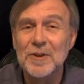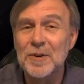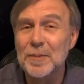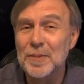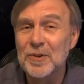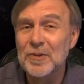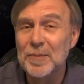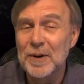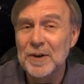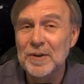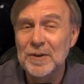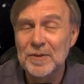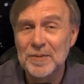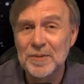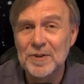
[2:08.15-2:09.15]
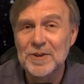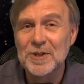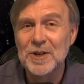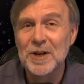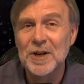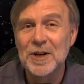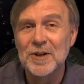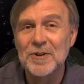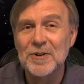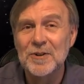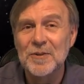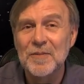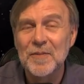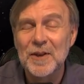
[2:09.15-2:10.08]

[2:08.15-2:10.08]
and your perspective will change.